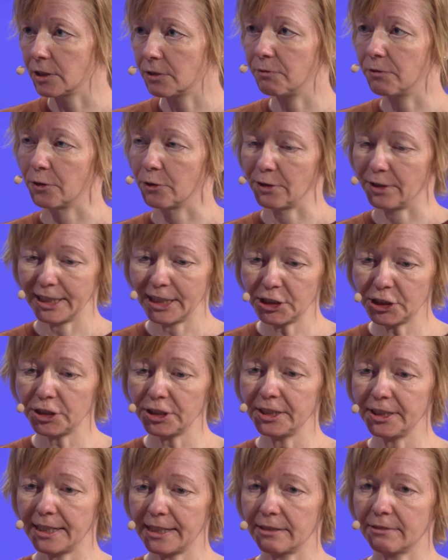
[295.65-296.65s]
for each
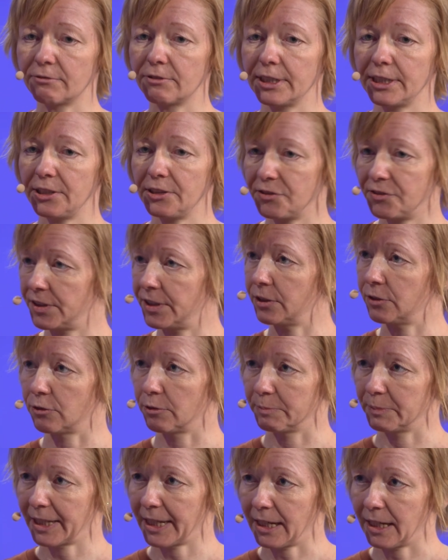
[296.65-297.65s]
and every
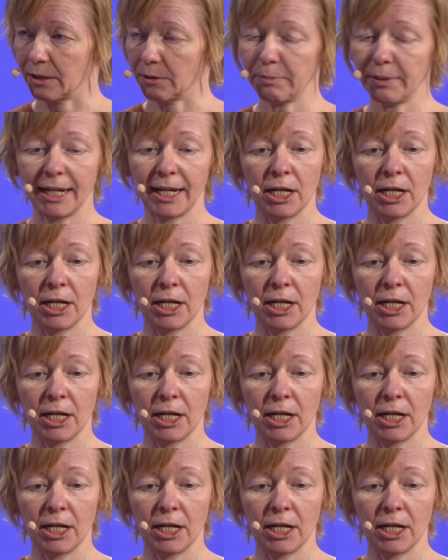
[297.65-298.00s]
Ethereum dev.